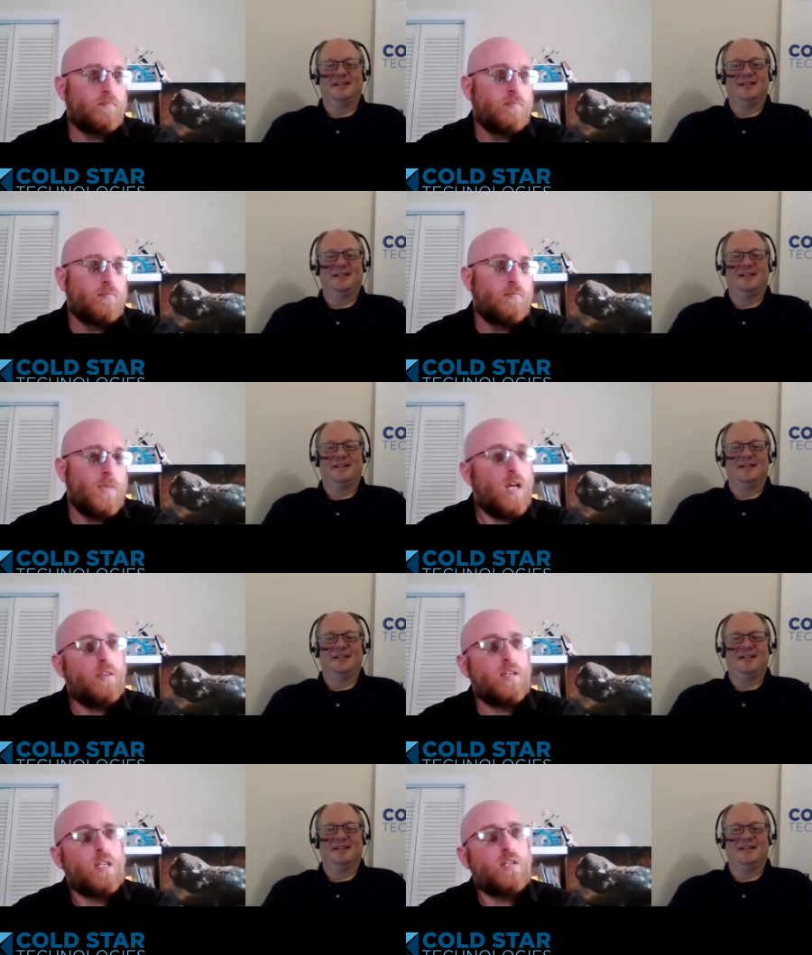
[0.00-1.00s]
Speaker 1: yeah, I
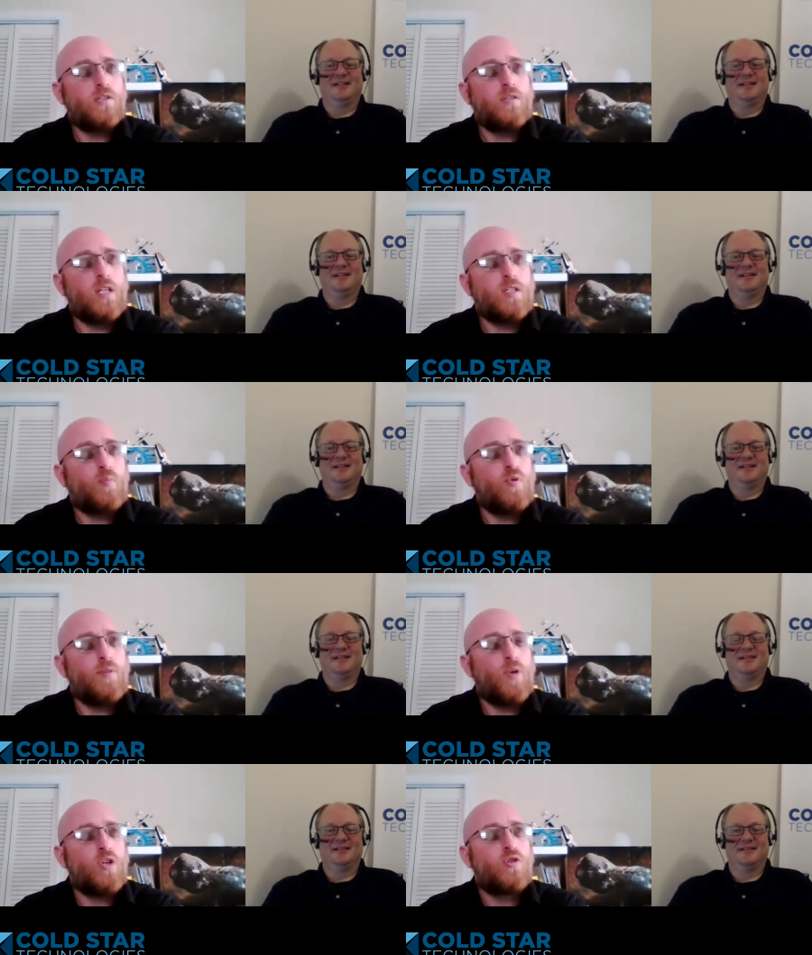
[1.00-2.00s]
think that's that's pretty
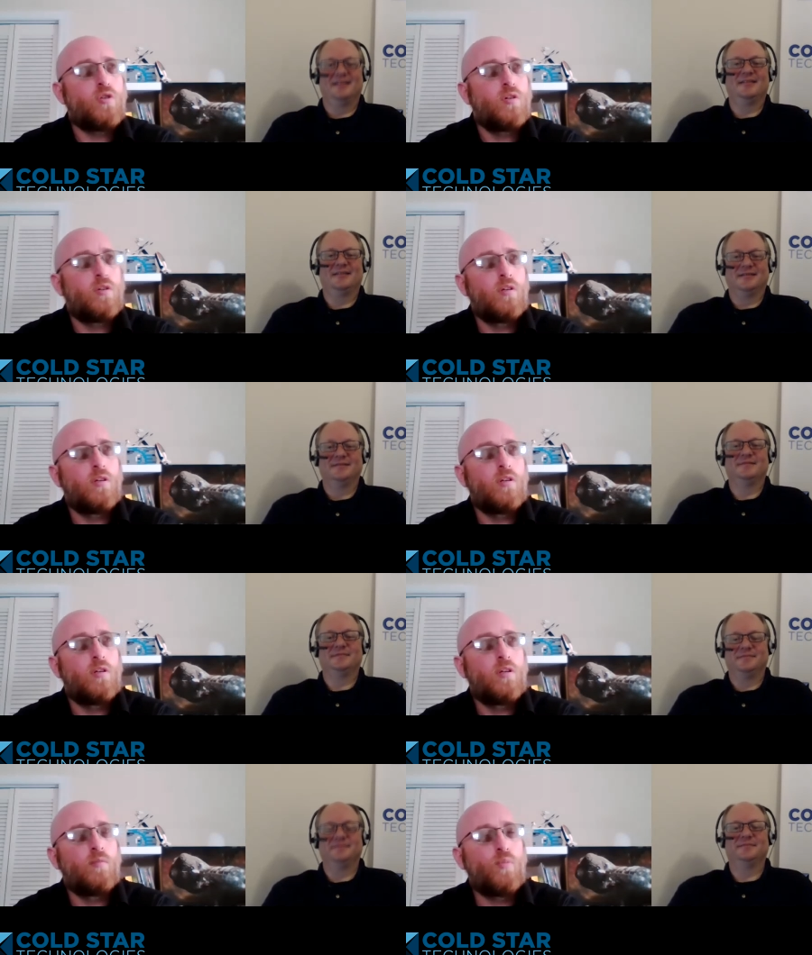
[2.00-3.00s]
much
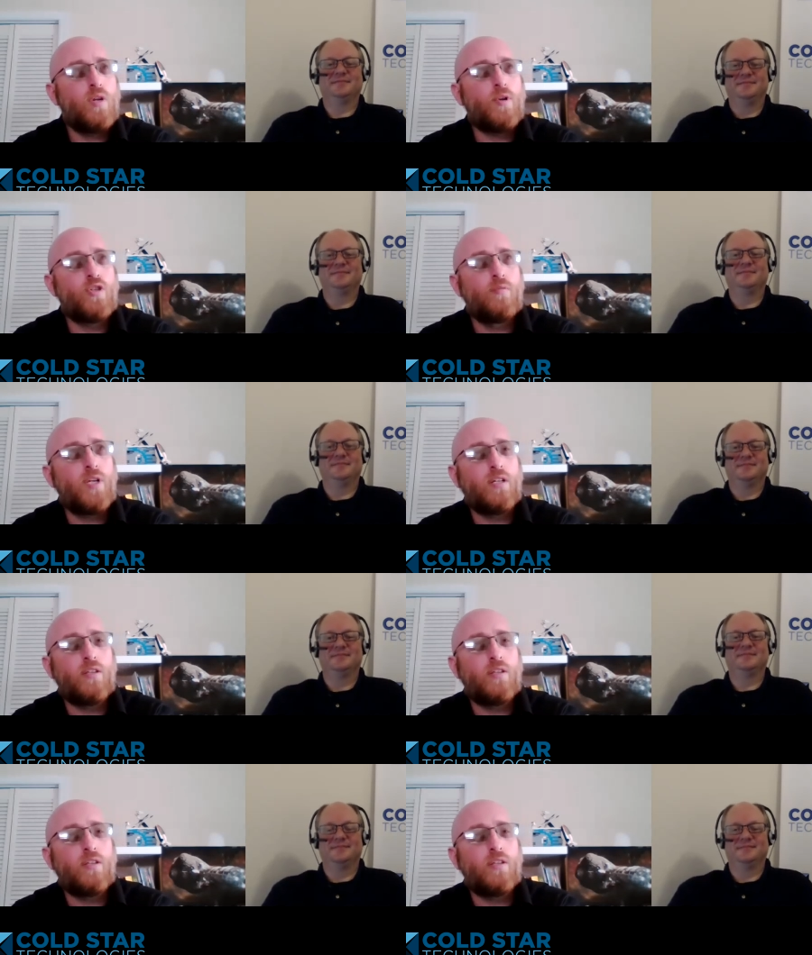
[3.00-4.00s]
pretty much the big
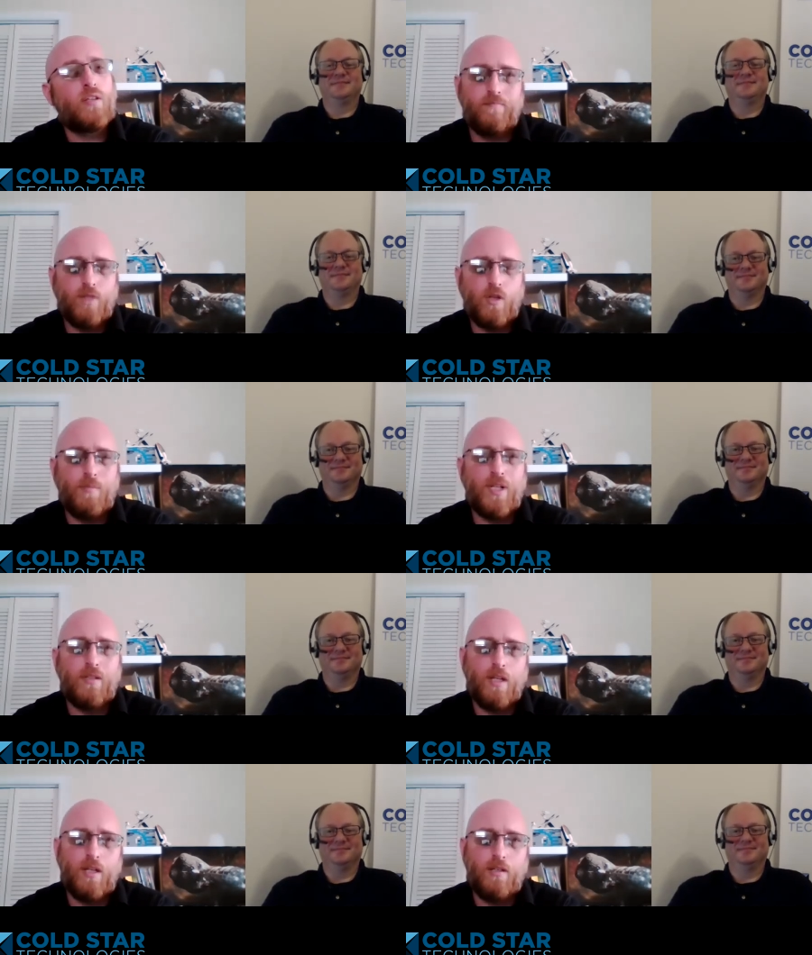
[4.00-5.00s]
thing. The hmm.
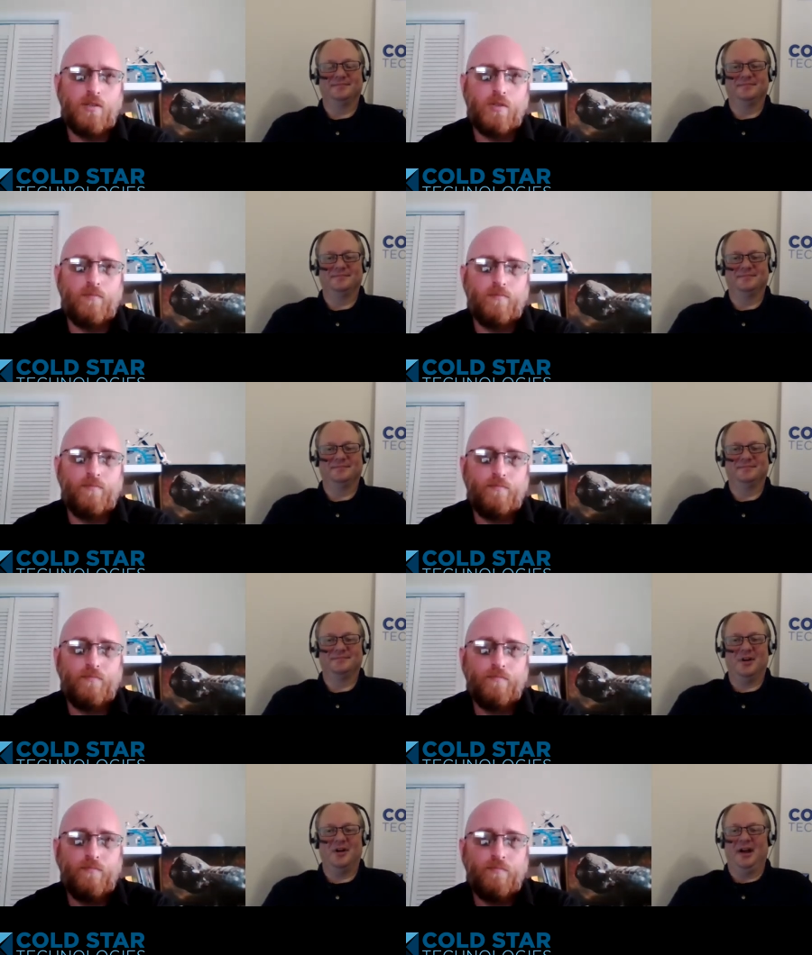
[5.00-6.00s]
big things.
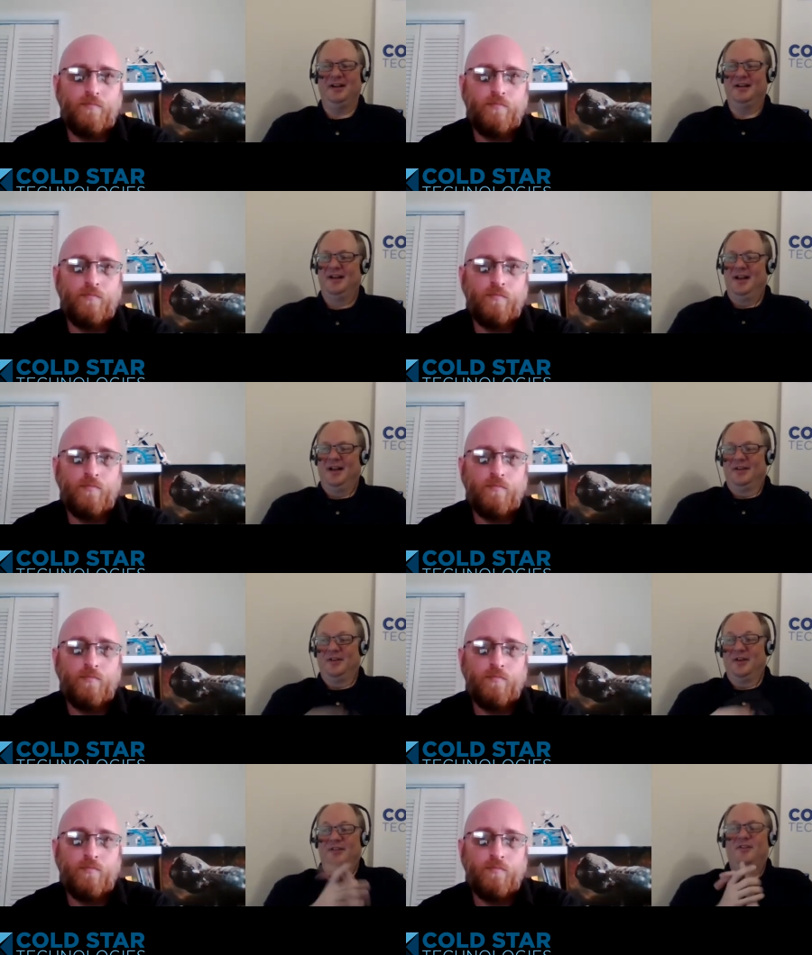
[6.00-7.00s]
Speaker 2: All right. So
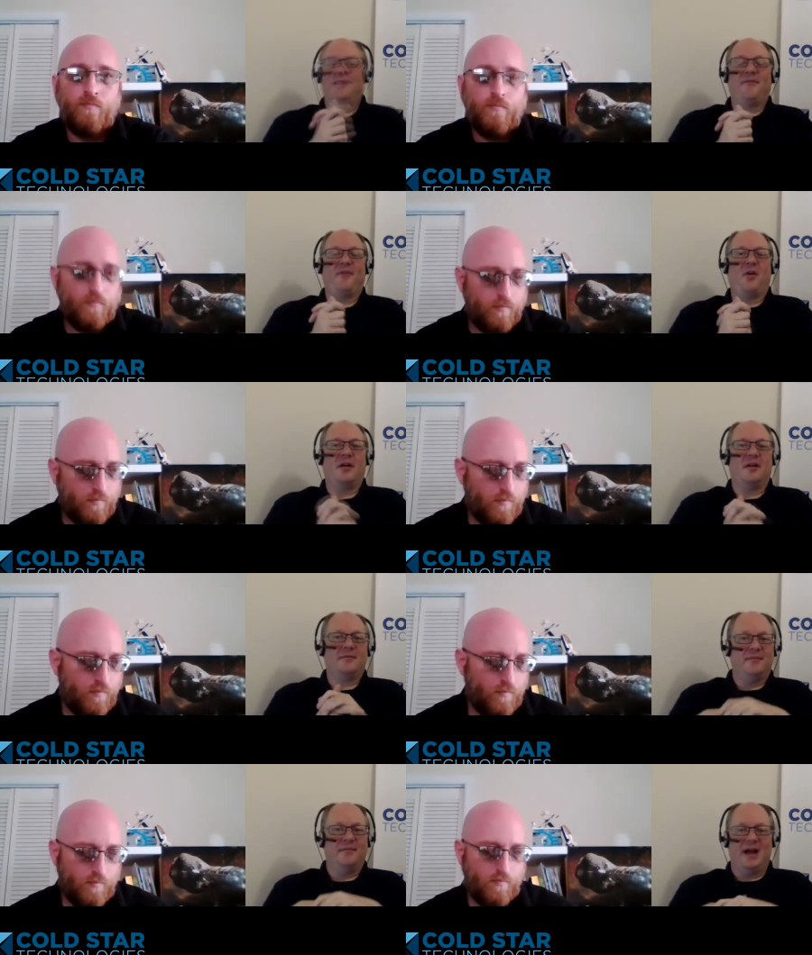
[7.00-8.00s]
let's jump forward.
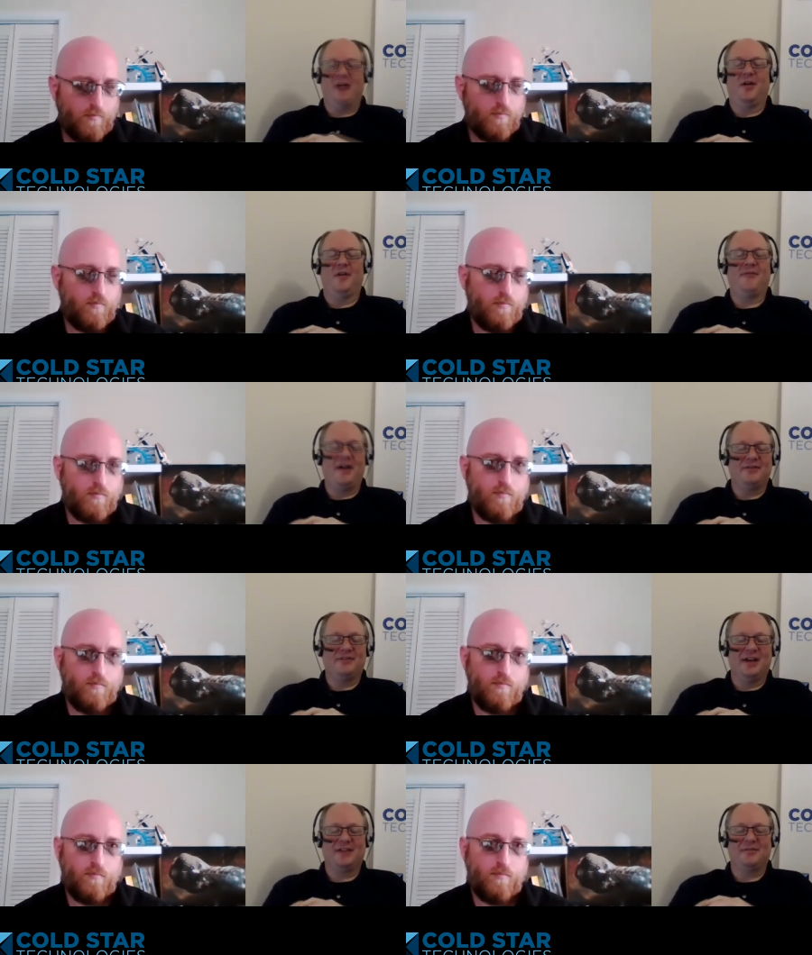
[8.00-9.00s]
I don't know, five,
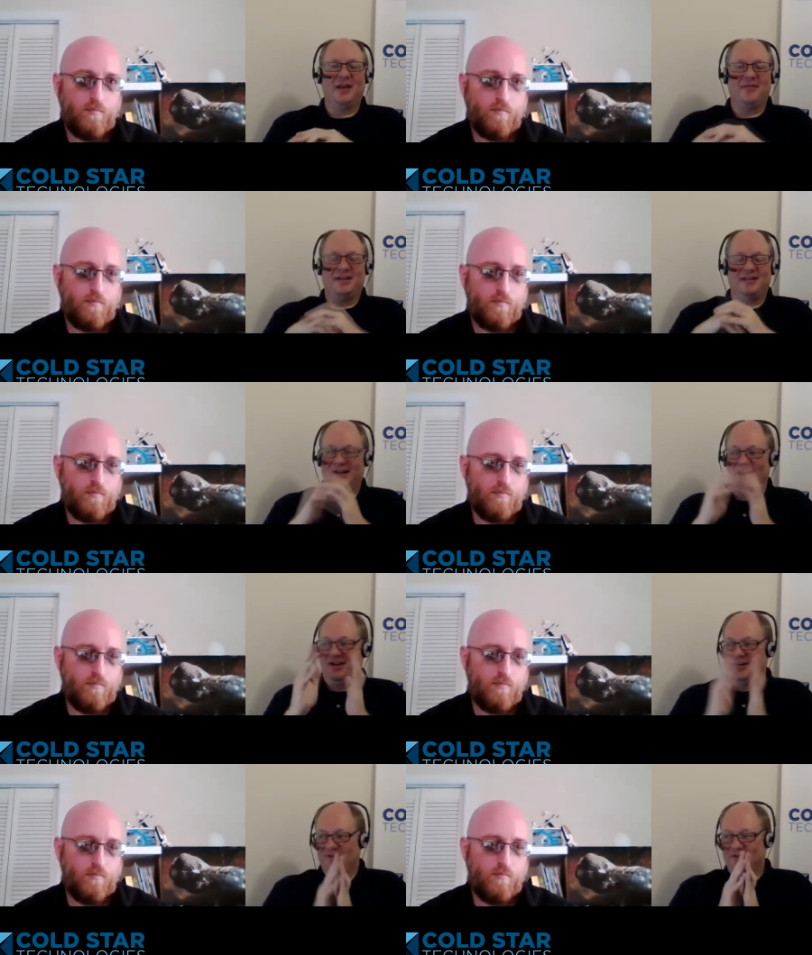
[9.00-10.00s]
six, maybe ten
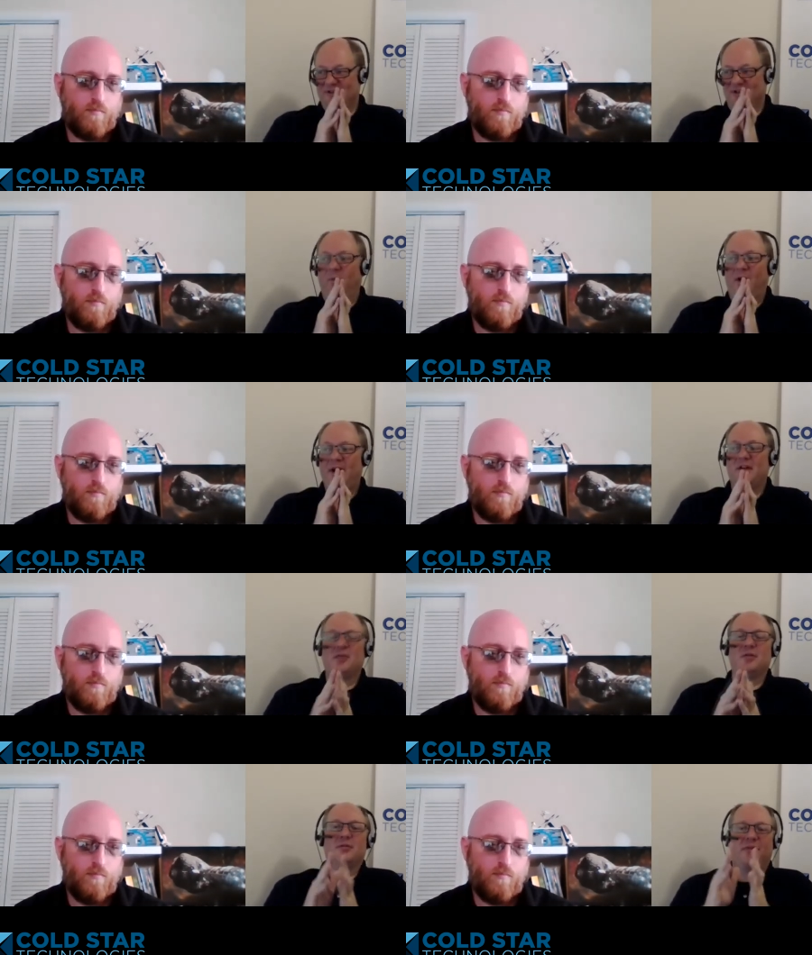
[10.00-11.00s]
years. Uh, what do
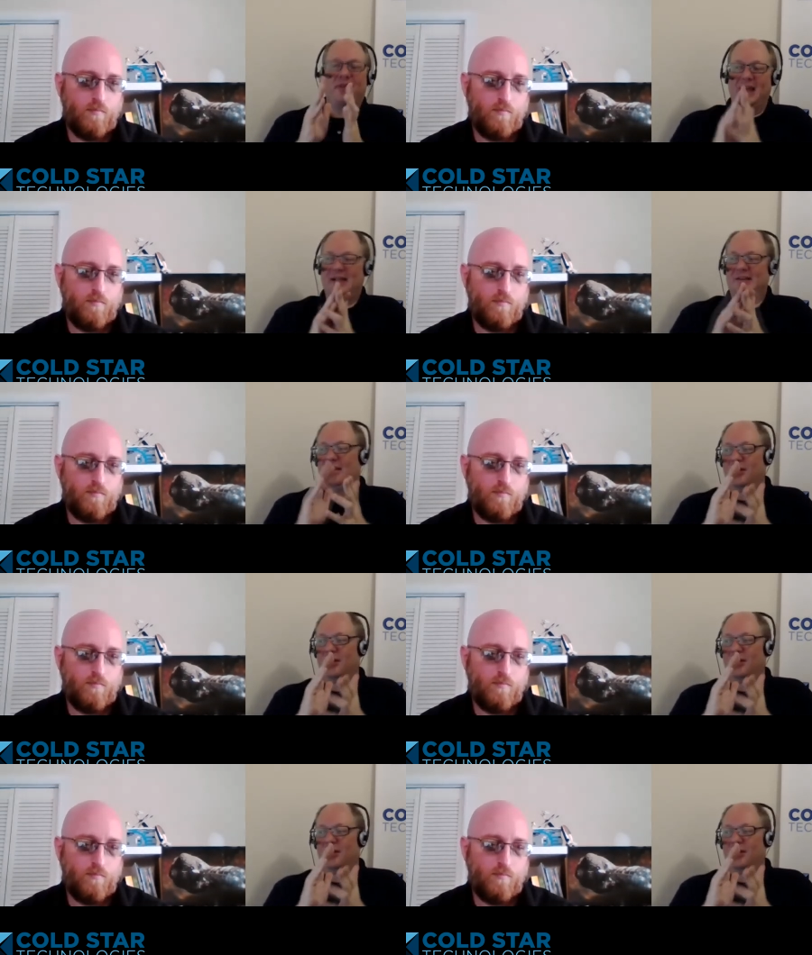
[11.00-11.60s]
you think that you're